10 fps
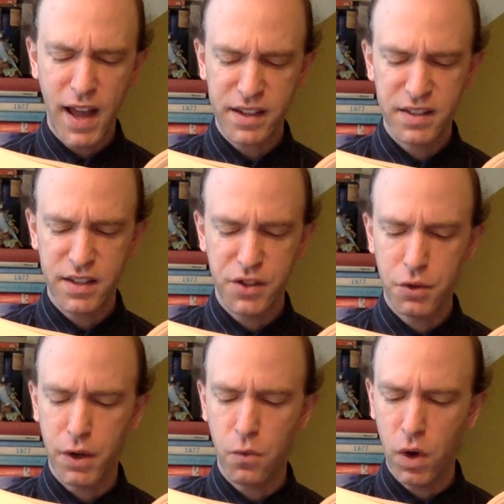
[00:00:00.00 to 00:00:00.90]
gas is
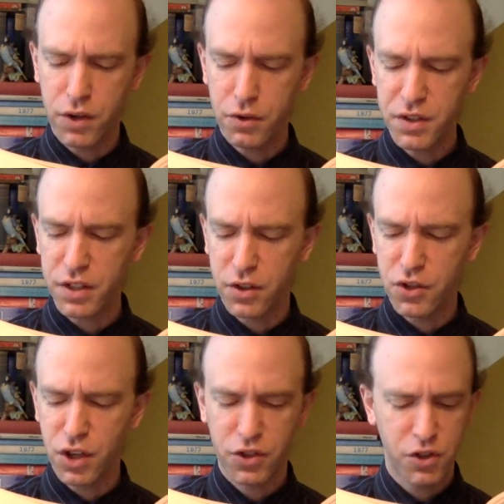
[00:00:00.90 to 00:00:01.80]
doing wonders in
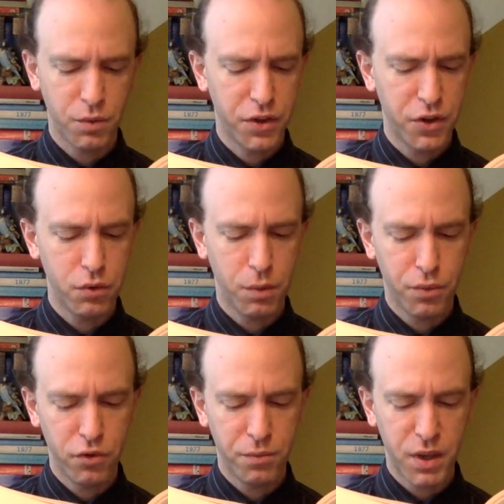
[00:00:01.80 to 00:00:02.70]
conjunction with the new
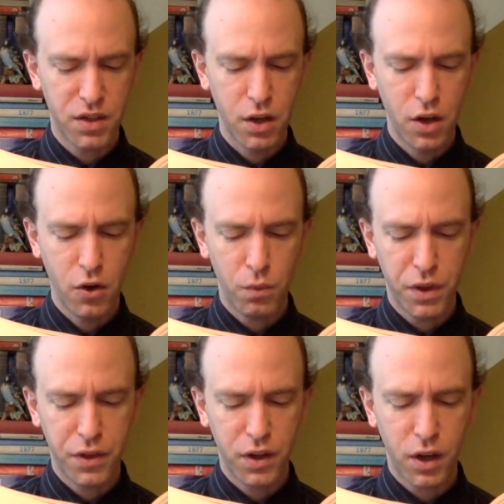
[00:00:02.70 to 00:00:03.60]
improvement
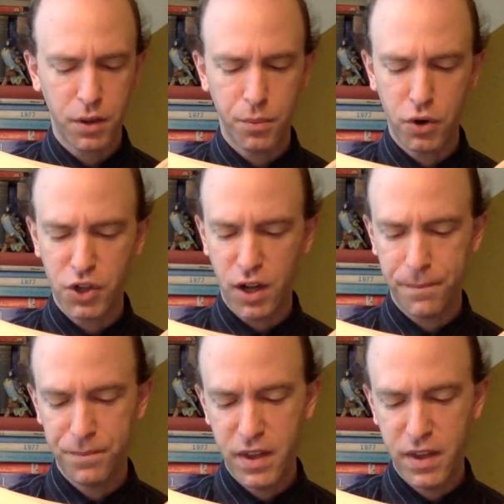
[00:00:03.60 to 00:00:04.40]
with gutta percha.